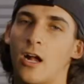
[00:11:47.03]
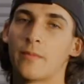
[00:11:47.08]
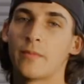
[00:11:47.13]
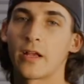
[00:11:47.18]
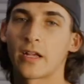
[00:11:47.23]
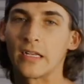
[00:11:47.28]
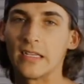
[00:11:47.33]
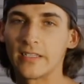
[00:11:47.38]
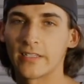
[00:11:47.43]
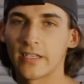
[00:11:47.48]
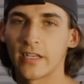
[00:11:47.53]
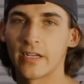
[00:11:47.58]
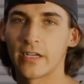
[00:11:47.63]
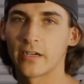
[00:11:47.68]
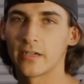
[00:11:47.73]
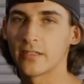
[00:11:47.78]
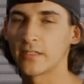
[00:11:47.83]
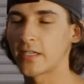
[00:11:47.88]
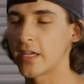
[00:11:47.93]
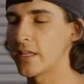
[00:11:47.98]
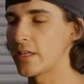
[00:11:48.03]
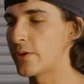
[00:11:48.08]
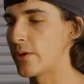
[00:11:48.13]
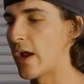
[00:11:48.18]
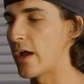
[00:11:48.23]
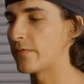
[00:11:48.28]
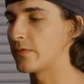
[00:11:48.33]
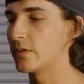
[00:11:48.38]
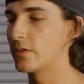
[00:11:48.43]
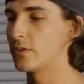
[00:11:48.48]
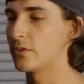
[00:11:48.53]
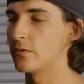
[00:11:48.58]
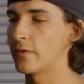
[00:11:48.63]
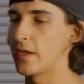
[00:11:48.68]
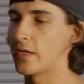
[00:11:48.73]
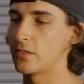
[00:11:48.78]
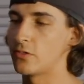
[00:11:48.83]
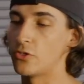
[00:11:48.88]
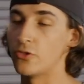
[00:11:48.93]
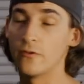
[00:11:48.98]
I'm not going to sit here and say that you have to do
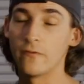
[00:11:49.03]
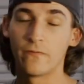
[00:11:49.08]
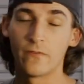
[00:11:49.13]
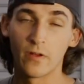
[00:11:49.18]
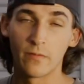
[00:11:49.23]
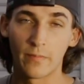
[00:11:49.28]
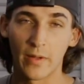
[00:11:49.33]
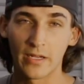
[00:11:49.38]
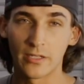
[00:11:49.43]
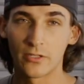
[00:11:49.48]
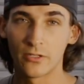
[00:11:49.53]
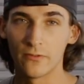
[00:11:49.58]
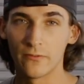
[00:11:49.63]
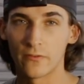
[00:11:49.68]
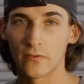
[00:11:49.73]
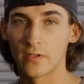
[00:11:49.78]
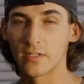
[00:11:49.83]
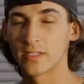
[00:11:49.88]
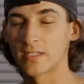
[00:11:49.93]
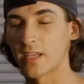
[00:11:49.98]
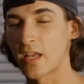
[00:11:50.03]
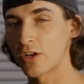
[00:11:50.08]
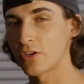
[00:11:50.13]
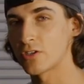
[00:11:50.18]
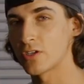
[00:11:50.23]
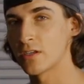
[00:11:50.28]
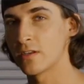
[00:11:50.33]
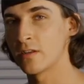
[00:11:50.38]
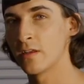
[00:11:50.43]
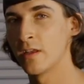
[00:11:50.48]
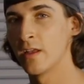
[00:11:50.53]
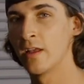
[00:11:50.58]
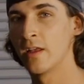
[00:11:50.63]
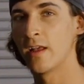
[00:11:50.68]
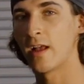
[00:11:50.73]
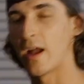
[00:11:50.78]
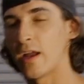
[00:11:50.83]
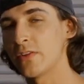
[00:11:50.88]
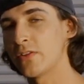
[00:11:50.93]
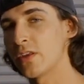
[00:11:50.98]
a 2 foot by 2 foot section.
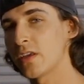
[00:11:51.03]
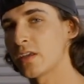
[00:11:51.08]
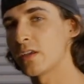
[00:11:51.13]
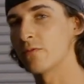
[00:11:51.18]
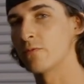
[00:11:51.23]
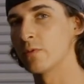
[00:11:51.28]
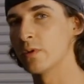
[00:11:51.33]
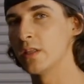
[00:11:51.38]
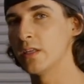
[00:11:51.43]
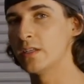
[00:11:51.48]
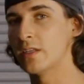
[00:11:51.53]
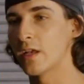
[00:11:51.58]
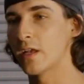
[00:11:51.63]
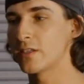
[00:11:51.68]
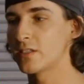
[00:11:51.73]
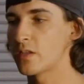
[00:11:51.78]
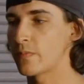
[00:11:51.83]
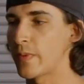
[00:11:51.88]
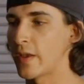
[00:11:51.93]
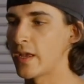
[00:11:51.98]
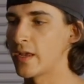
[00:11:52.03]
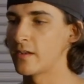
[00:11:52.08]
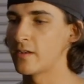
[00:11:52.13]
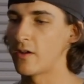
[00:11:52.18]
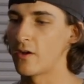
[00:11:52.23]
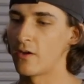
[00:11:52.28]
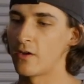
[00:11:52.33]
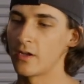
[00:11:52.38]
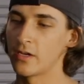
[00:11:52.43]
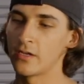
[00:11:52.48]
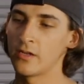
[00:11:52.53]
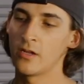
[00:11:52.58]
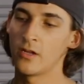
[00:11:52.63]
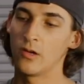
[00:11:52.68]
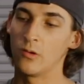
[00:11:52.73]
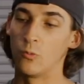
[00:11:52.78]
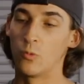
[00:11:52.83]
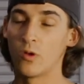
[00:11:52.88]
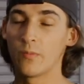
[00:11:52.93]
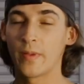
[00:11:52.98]
I think it really does depend on
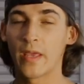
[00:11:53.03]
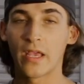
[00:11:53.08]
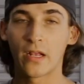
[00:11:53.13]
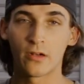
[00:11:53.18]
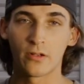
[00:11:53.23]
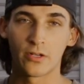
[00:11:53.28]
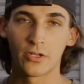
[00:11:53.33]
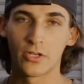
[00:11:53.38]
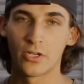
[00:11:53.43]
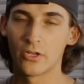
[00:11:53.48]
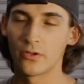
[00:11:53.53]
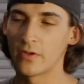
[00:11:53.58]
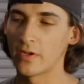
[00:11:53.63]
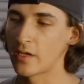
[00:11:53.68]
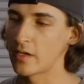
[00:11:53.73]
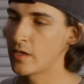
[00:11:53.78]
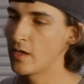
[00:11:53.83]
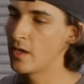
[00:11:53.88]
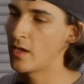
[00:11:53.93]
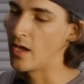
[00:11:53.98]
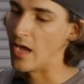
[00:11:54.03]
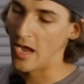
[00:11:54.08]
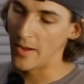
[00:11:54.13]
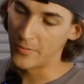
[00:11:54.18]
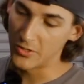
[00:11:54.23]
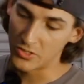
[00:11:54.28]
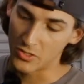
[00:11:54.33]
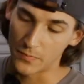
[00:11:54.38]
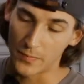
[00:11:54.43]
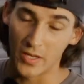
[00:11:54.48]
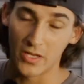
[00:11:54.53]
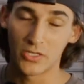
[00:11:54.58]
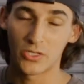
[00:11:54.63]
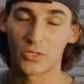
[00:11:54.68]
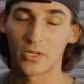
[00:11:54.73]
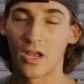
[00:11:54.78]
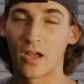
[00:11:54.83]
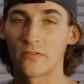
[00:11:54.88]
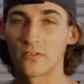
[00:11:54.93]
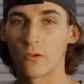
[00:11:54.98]
what panel you're doing, how much space
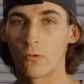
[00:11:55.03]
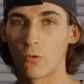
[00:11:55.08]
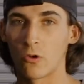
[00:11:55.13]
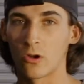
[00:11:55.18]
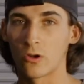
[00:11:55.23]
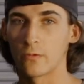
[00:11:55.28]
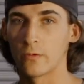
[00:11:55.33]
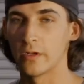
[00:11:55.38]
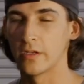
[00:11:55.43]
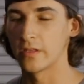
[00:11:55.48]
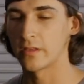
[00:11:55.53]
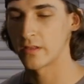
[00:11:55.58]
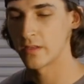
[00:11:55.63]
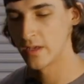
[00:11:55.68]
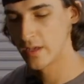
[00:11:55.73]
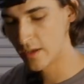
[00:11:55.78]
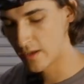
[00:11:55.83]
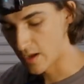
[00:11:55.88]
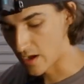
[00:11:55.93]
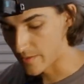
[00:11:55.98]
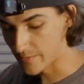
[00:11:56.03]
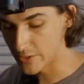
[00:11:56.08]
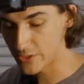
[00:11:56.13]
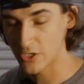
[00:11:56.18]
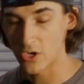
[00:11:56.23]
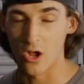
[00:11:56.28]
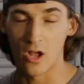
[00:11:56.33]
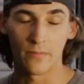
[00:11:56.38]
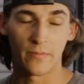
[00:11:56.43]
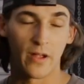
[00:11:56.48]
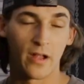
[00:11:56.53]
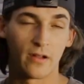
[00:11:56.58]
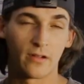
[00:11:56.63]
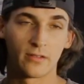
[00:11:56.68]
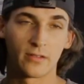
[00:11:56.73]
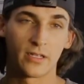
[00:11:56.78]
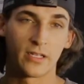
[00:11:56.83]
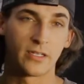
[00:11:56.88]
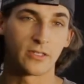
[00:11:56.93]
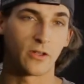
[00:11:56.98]
you have to work with, how much
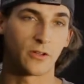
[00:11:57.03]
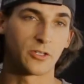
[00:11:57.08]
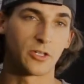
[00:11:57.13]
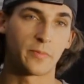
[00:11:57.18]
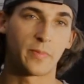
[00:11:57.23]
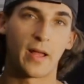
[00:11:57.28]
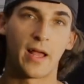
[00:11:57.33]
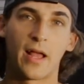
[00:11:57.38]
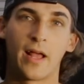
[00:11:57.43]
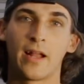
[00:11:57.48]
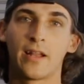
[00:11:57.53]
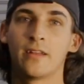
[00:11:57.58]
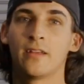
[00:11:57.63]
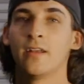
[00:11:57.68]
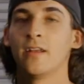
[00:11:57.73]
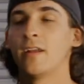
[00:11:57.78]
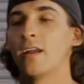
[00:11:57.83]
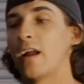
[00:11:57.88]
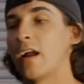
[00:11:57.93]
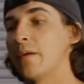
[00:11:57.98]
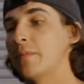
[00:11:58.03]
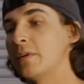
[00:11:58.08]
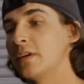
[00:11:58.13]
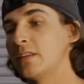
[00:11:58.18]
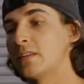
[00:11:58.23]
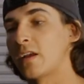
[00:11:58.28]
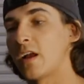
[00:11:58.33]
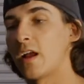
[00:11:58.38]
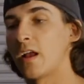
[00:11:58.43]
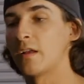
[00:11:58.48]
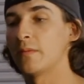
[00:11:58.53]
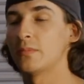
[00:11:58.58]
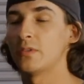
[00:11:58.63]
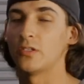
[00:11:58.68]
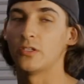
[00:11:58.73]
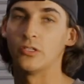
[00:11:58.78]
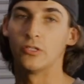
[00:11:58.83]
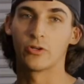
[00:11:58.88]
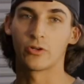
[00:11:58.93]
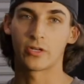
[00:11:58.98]
compound is on your pad, how many
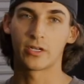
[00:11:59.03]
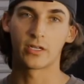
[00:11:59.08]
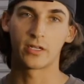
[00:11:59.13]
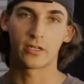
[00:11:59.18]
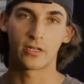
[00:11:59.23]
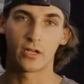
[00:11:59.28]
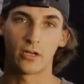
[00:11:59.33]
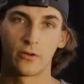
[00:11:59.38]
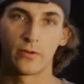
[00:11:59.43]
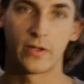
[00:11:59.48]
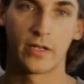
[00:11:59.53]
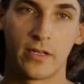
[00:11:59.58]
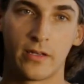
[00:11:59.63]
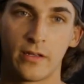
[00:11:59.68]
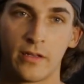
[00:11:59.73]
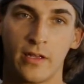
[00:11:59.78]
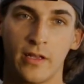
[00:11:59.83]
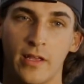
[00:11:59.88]
times you're going to go in